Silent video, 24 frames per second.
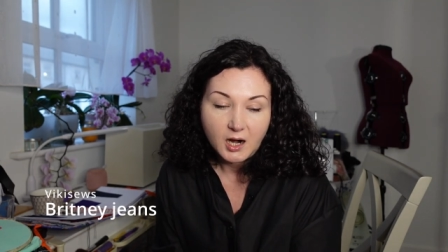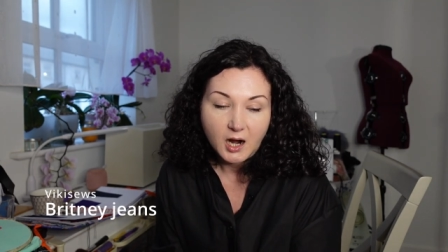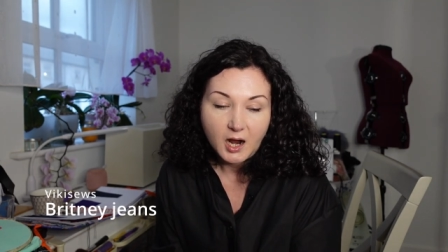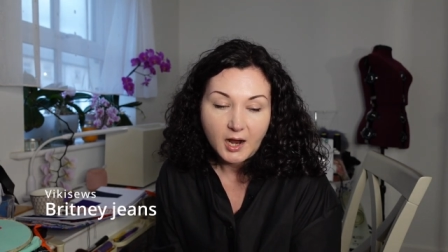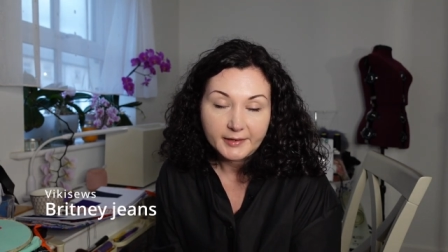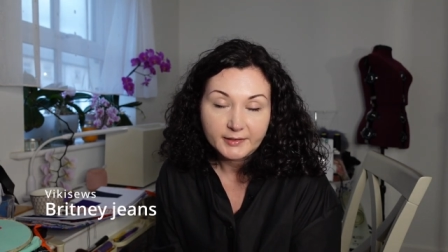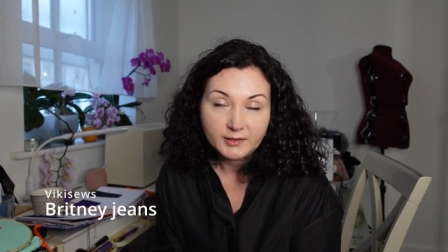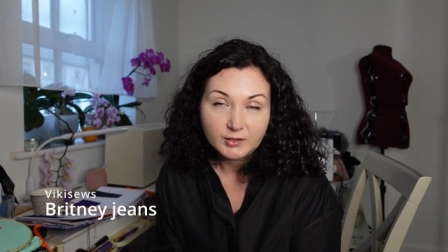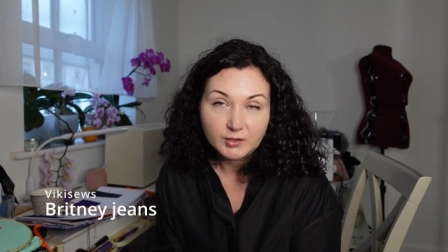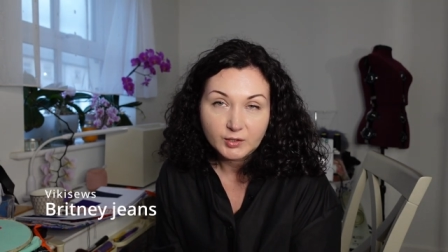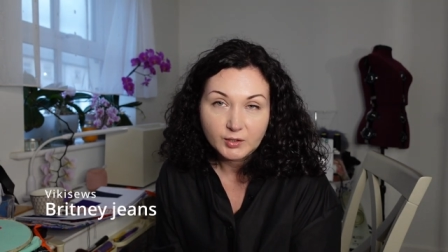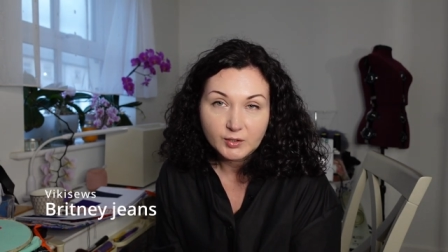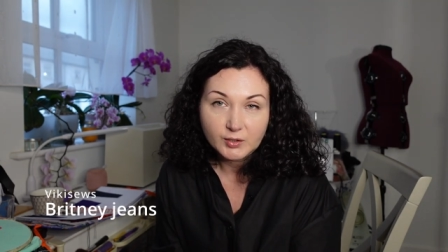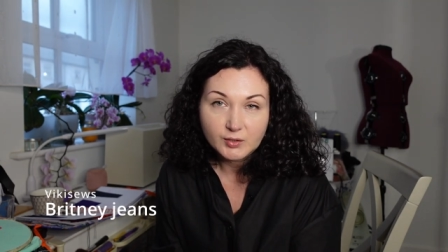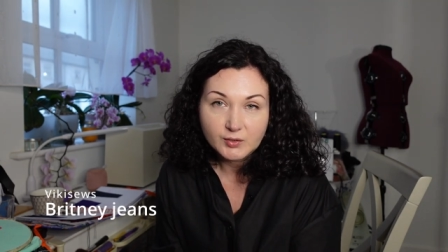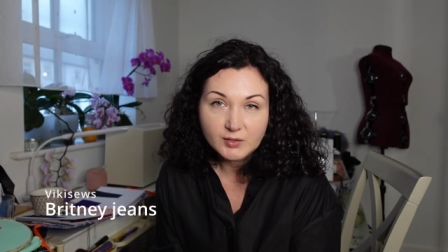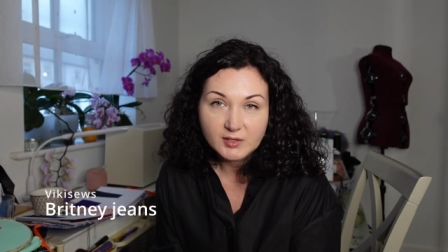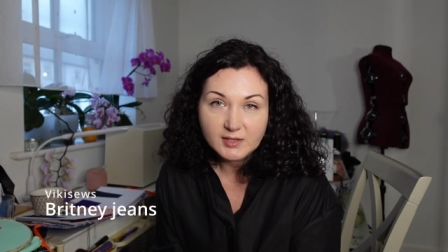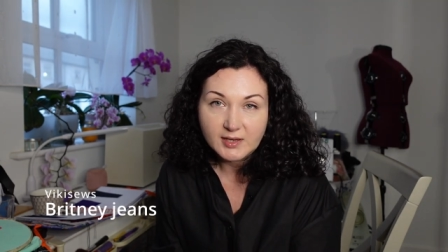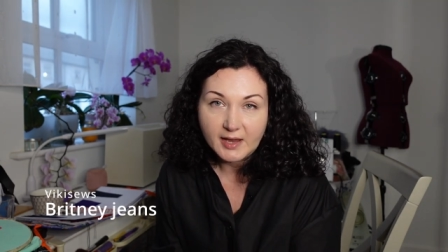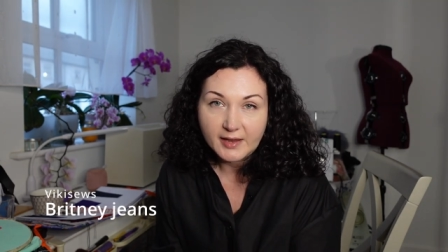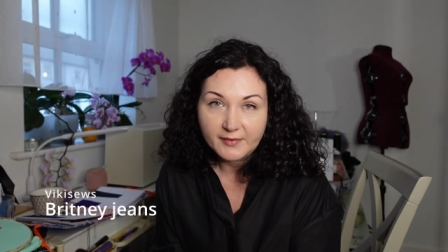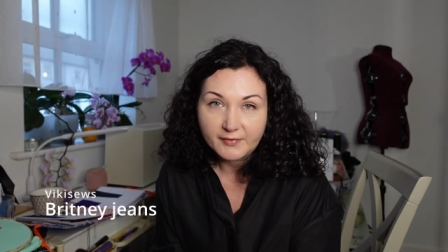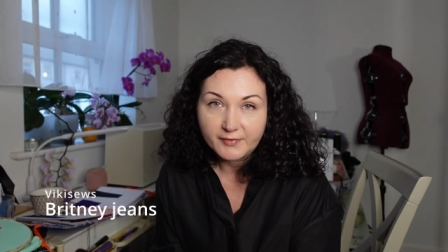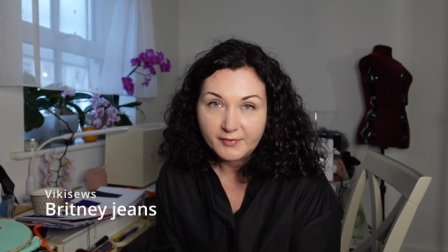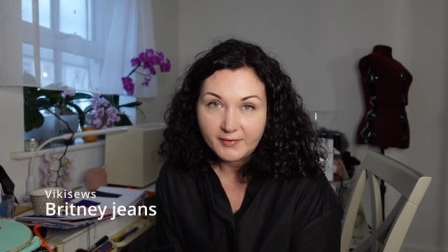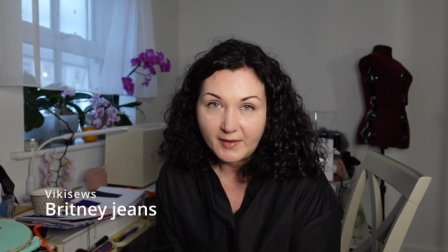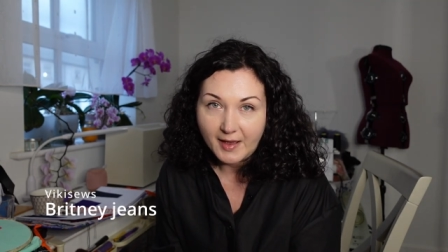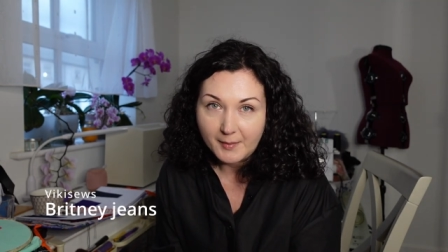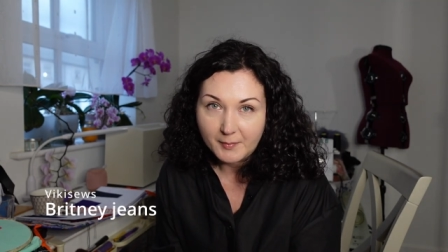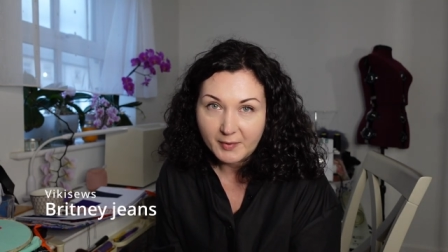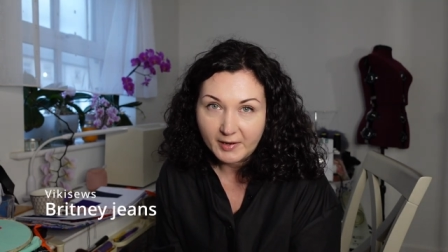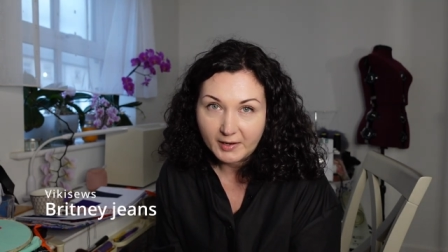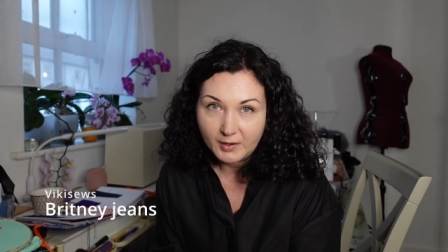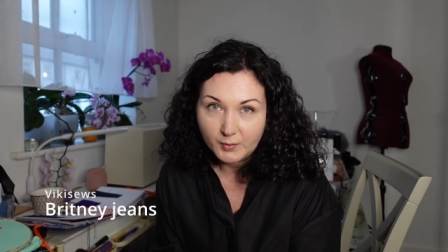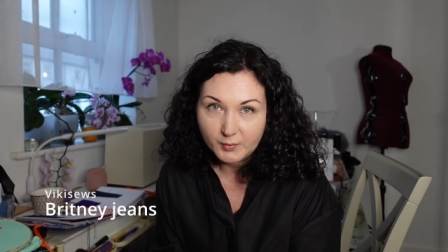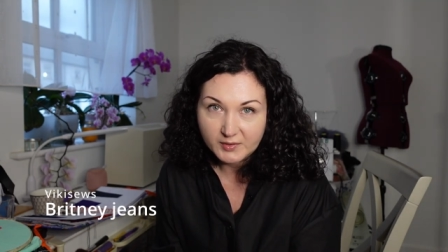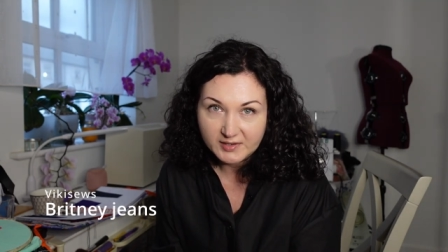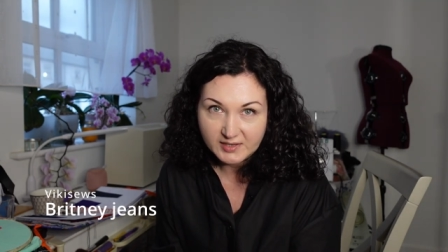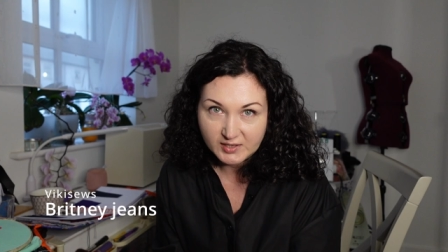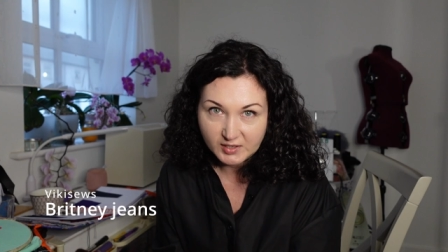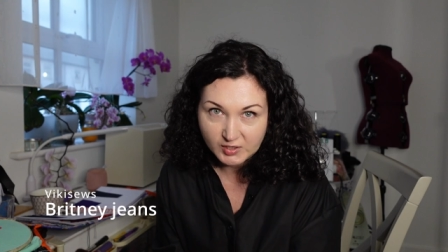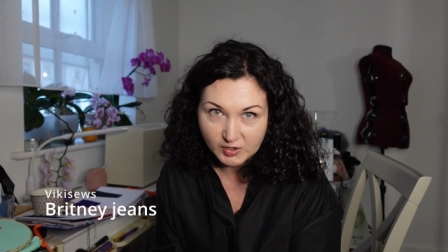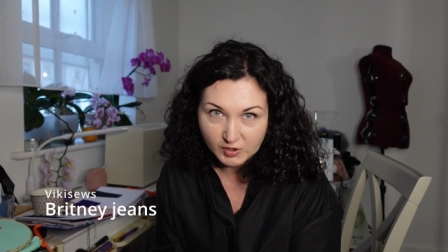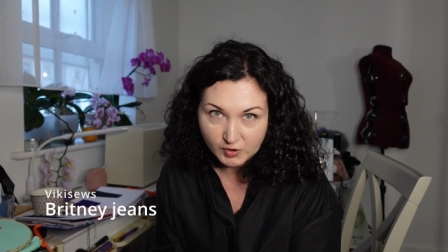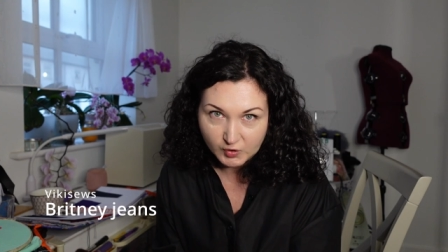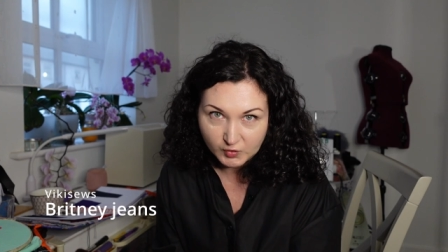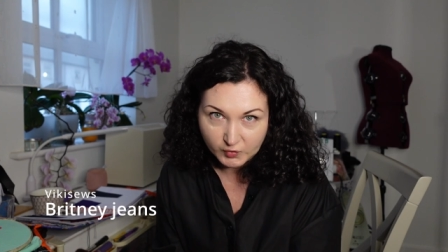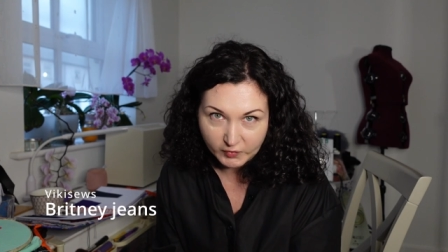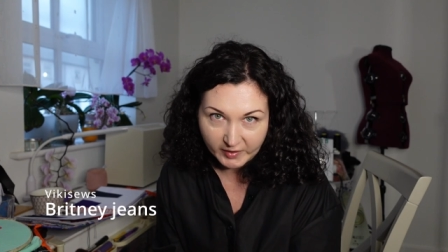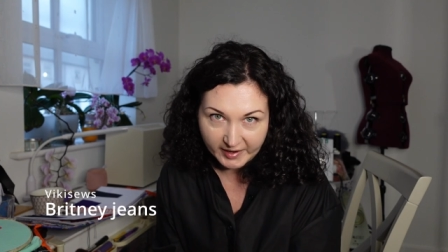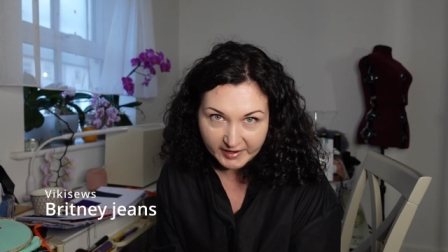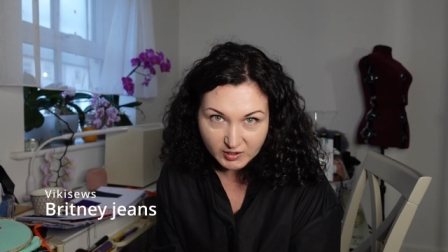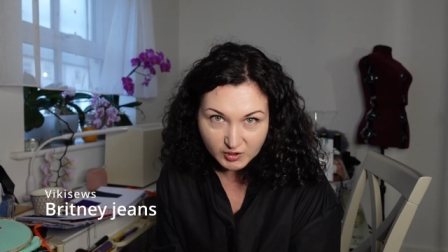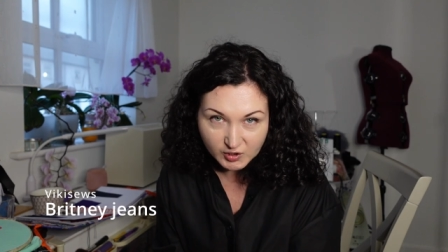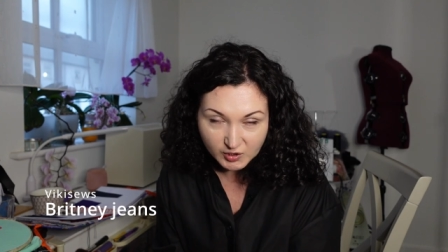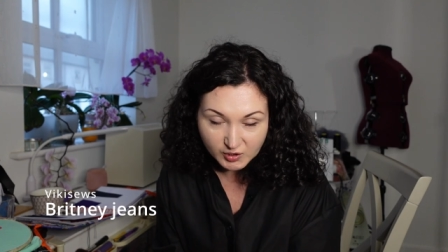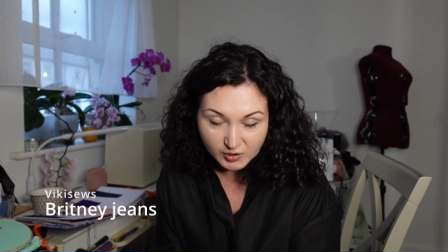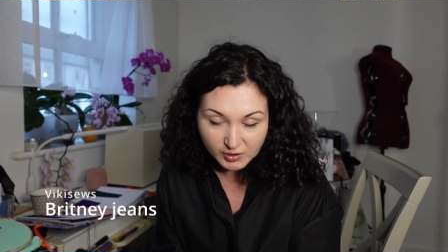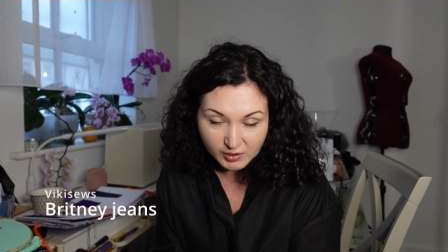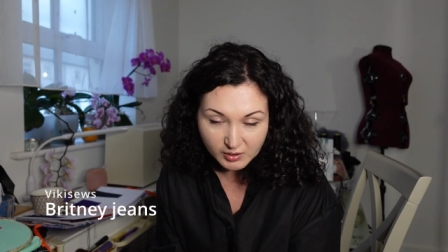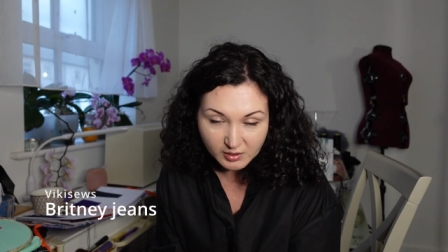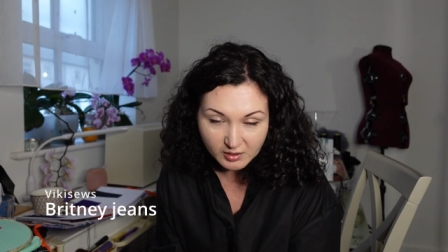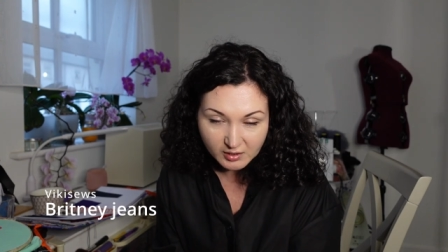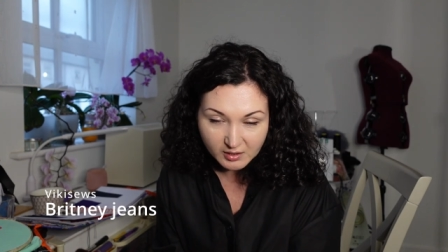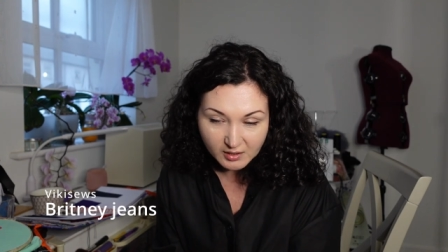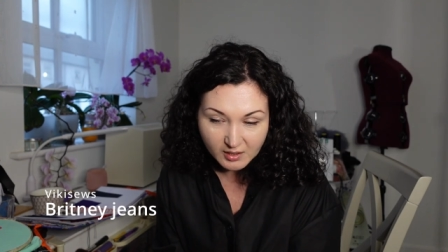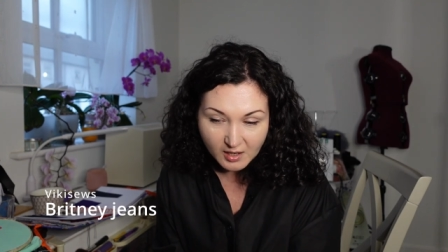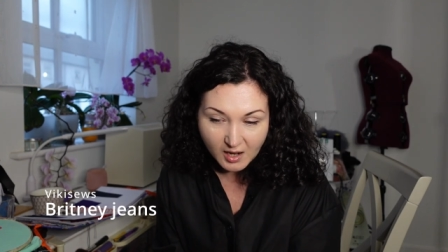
I used a fabric with stretch